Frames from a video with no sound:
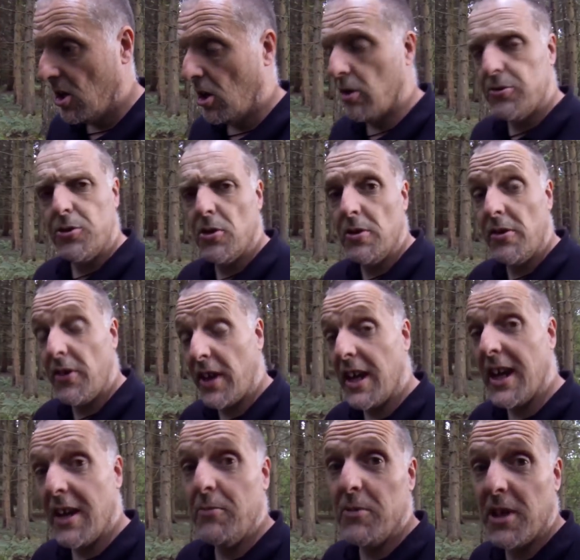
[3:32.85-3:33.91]
I was trying to think
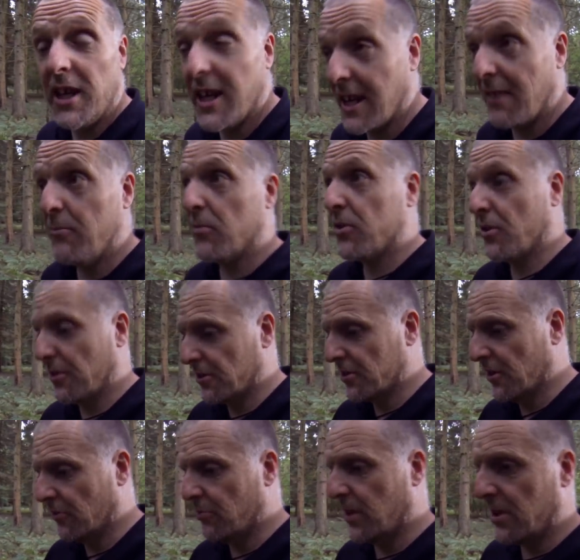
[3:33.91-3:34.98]
how many campsites
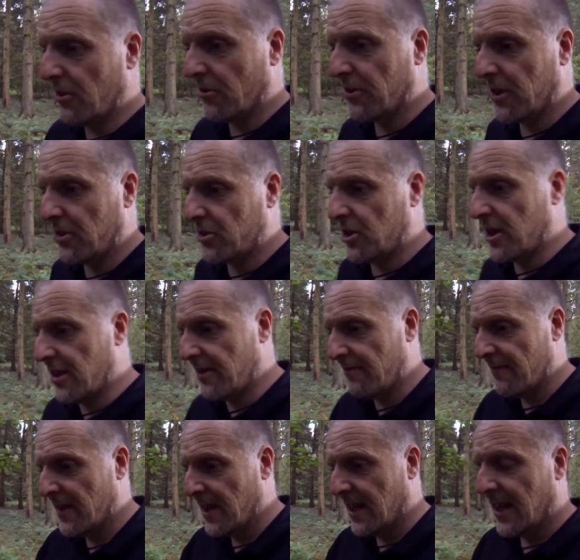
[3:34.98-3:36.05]
I've been on this year,
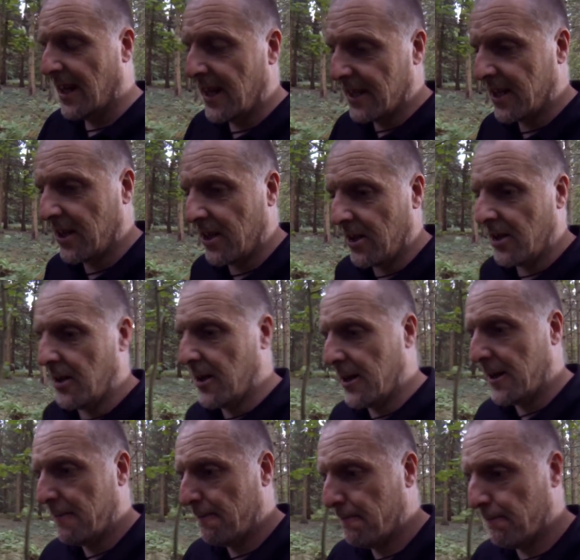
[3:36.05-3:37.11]
and
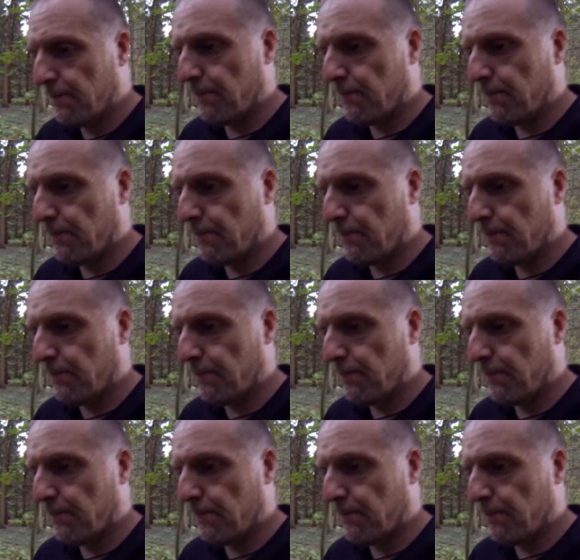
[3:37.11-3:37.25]
I